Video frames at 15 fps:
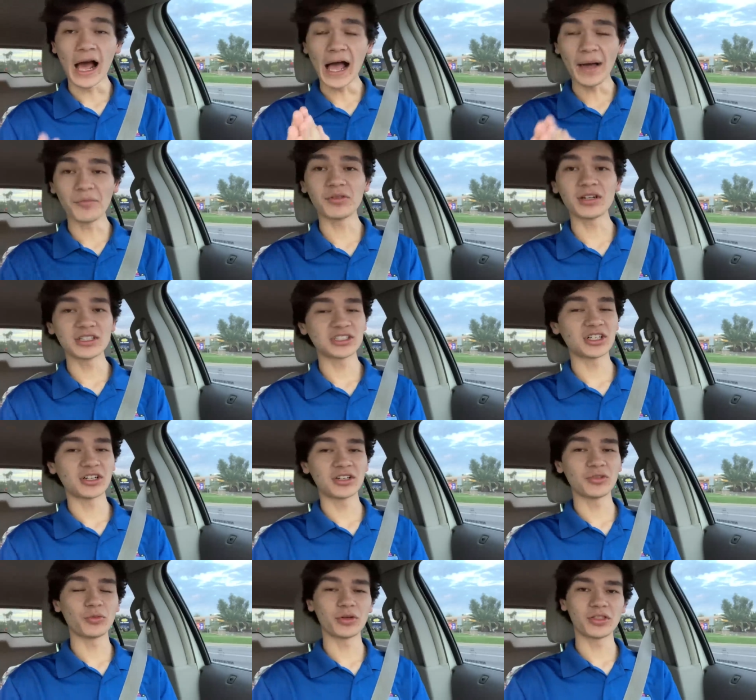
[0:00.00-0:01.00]
I'm gonna
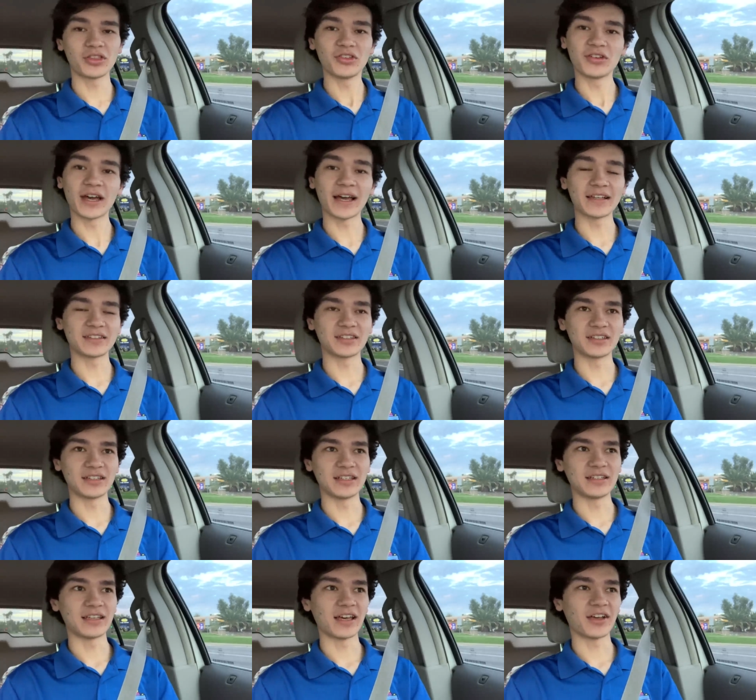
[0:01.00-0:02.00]
share with you guys the
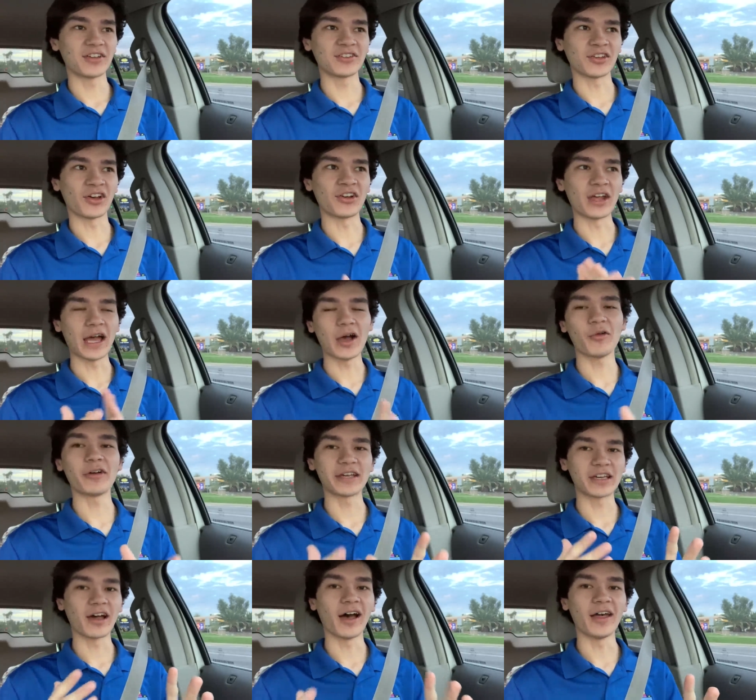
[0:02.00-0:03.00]
details on how
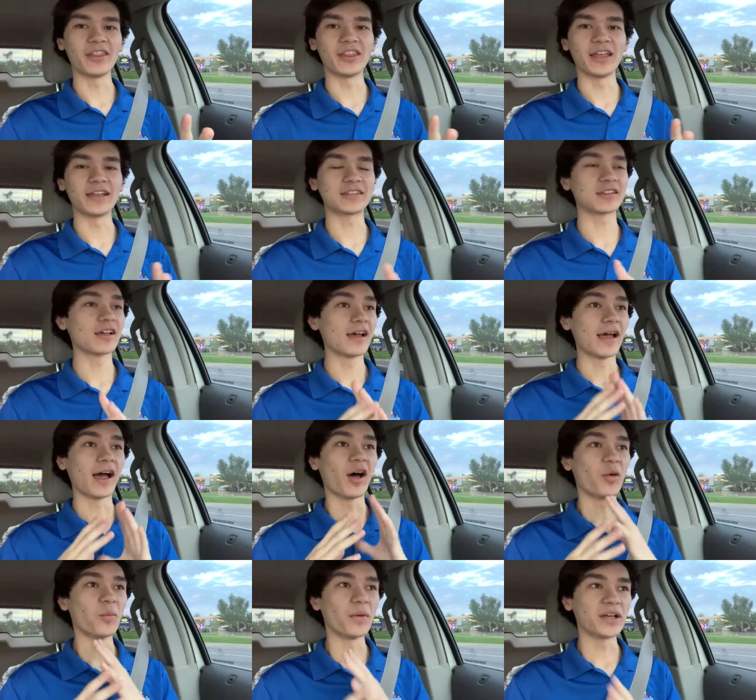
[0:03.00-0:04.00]
I got this,
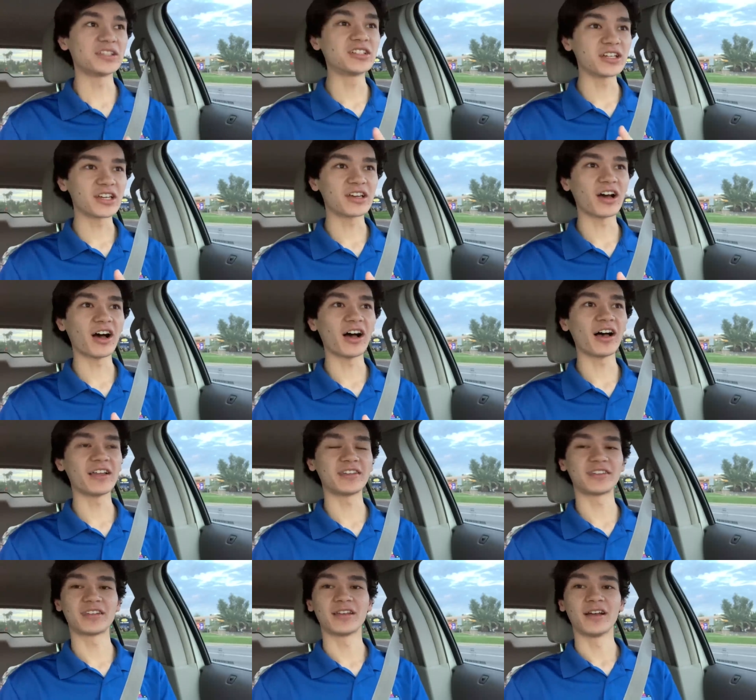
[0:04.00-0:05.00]
how much it
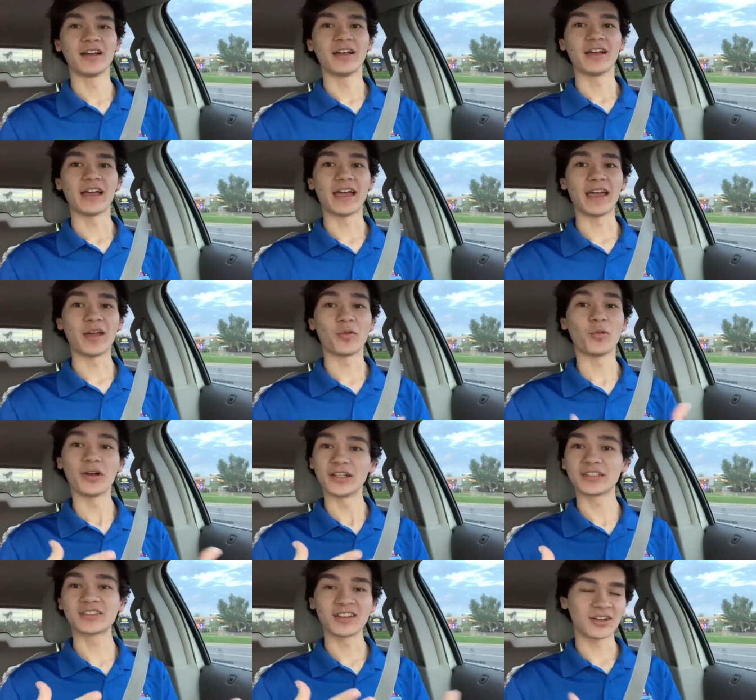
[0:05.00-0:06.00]
costs, and
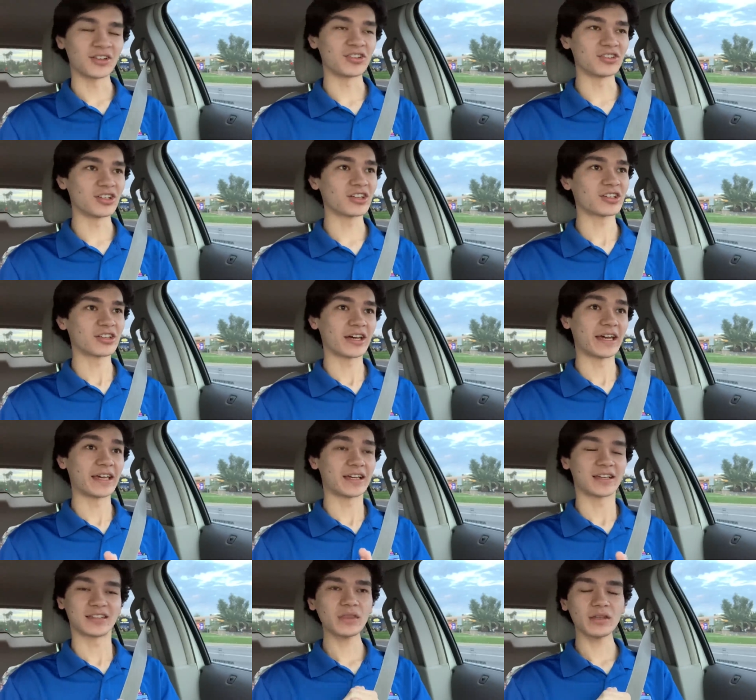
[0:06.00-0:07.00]
what it's gonna look
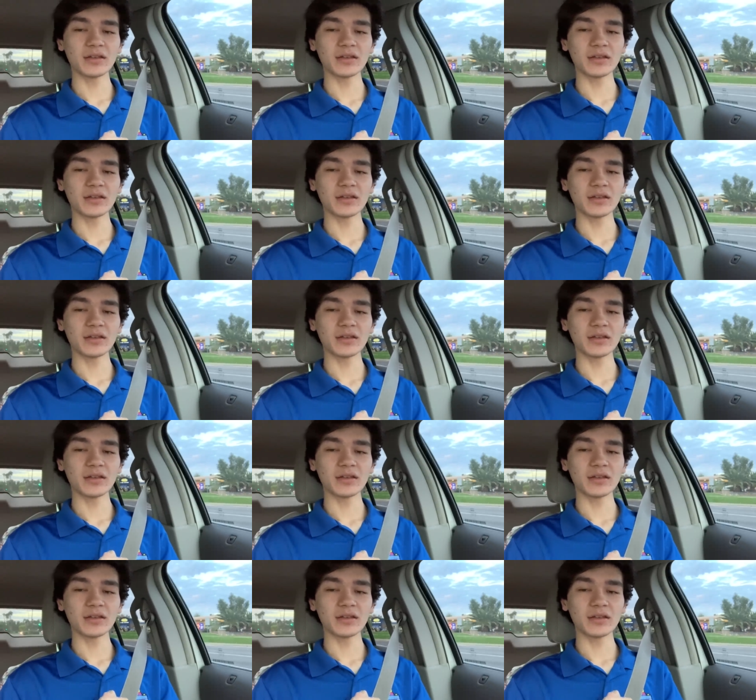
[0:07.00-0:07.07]
like.